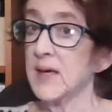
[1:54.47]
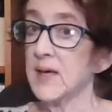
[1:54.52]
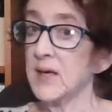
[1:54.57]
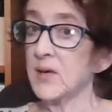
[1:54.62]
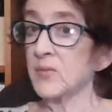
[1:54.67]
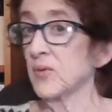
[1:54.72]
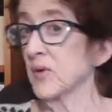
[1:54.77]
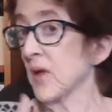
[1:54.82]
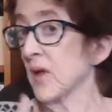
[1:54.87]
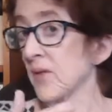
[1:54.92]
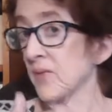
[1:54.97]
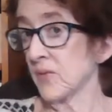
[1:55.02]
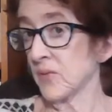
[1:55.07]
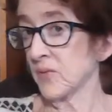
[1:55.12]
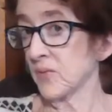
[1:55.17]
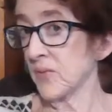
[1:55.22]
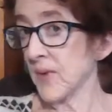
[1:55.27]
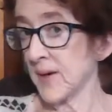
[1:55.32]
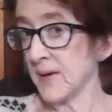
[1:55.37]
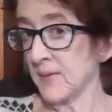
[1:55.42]
is another
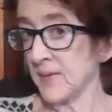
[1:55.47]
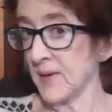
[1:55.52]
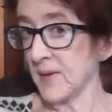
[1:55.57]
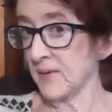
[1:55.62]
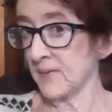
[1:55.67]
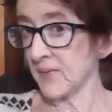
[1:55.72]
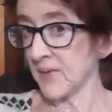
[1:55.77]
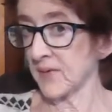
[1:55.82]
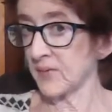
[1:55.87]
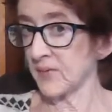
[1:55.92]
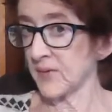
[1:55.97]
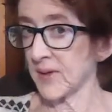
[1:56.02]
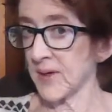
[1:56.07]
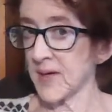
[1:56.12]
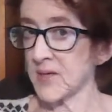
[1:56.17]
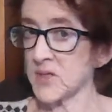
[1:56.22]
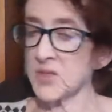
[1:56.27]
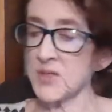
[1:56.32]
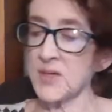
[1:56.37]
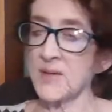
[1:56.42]
thread in the
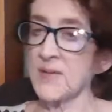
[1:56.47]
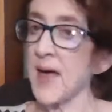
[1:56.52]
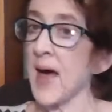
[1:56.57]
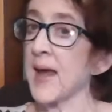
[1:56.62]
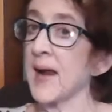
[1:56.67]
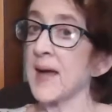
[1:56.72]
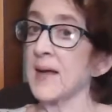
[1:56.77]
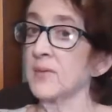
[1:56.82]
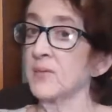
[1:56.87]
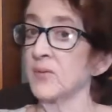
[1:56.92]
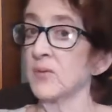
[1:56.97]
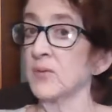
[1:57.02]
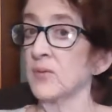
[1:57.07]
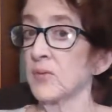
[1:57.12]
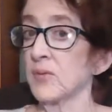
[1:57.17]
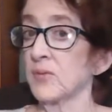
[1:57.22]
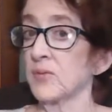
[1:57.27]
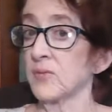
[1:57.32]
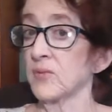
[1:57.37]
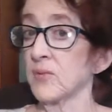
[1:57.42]
investigation, and that adds
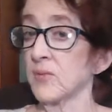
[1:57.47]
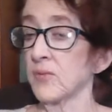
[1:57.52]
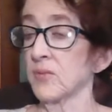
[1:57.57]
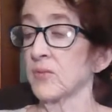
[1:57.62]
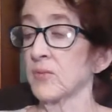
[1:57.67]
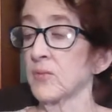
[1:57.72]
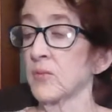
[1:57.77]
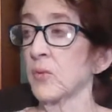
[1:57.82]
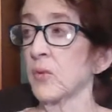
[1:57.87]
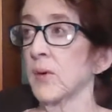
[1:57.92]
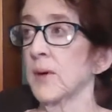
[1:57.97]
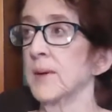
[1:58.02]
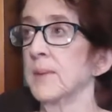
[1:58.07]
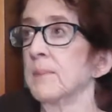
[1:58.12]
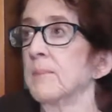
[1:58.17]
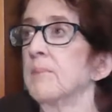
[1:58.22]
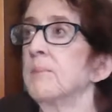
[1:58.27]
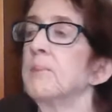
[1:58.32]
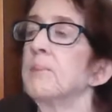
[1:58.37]
interest to the story.